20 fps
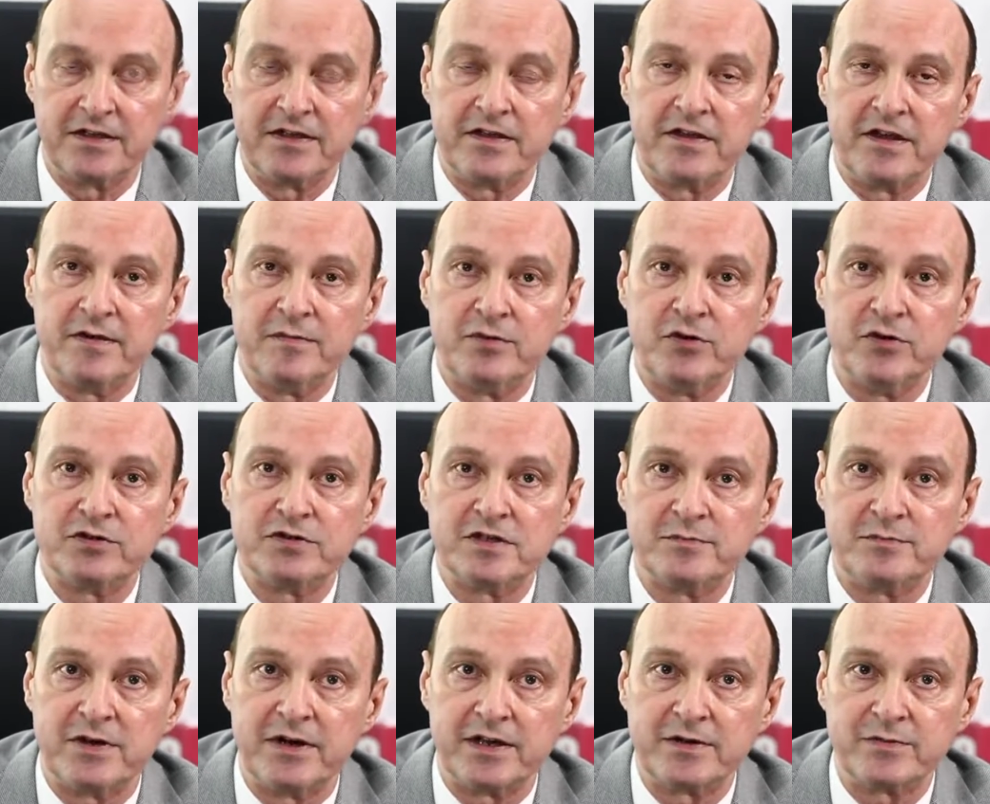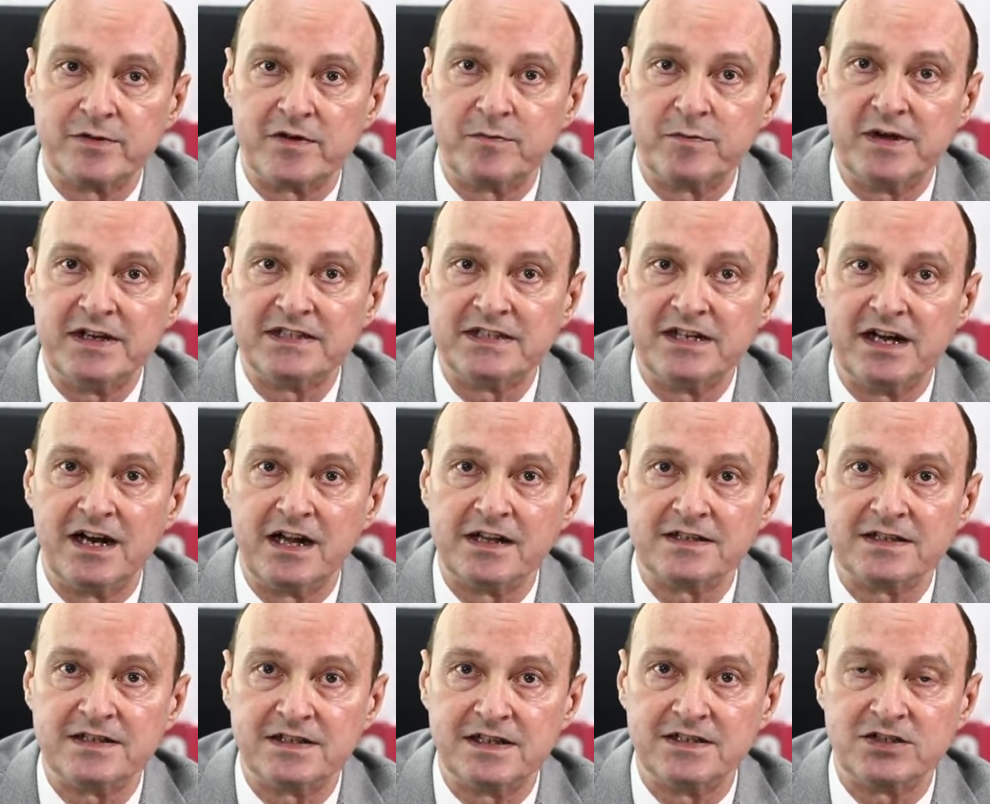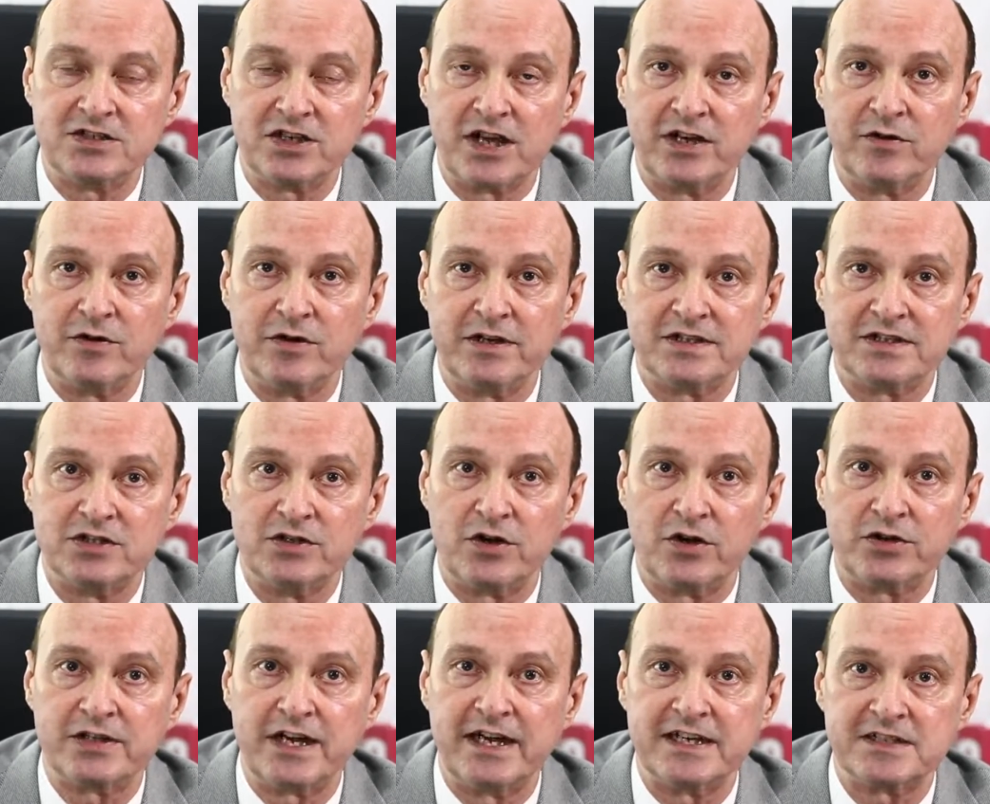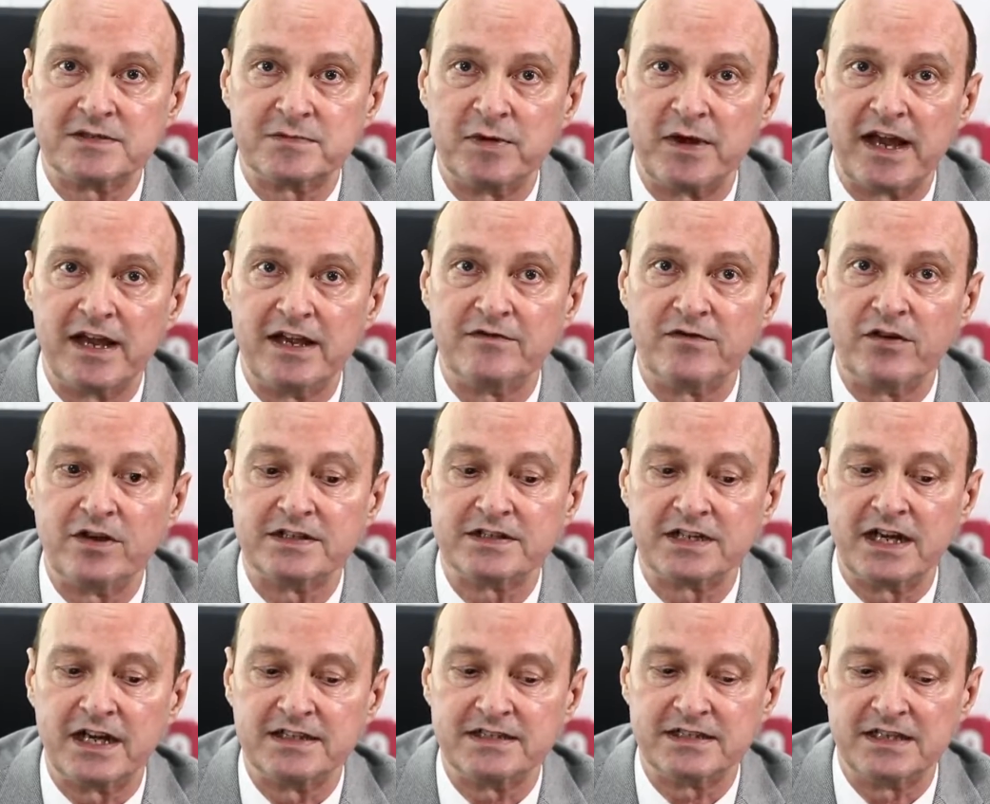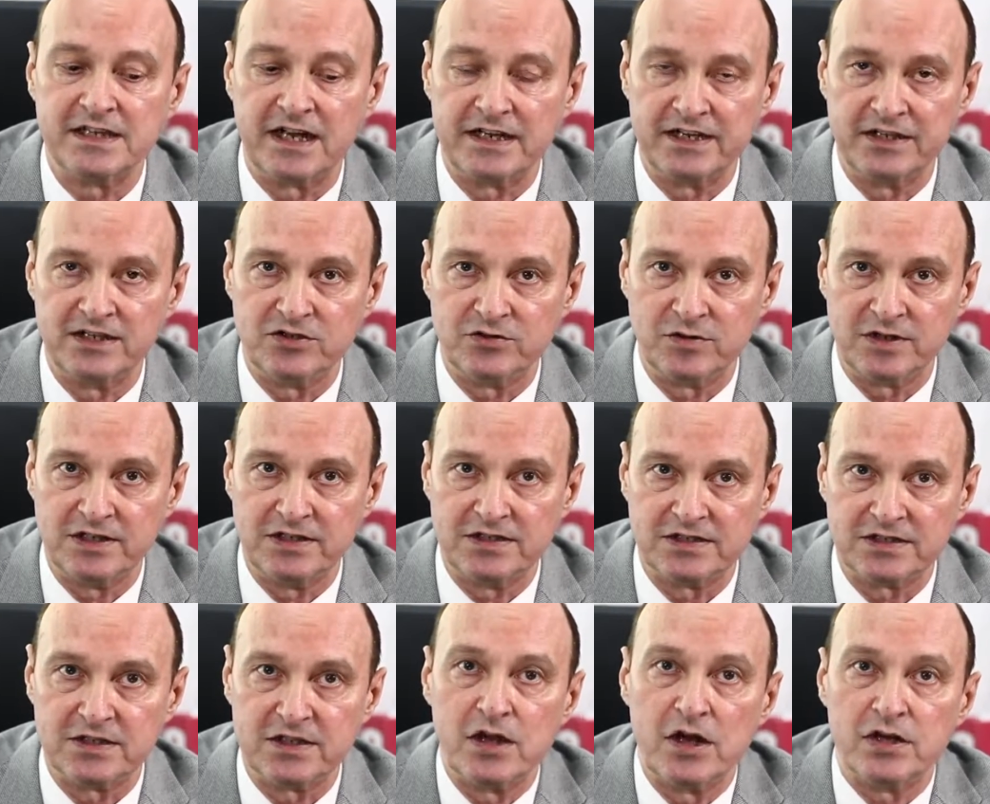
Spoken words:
The important part with PCLs is in general is not as painful as ACL injuries.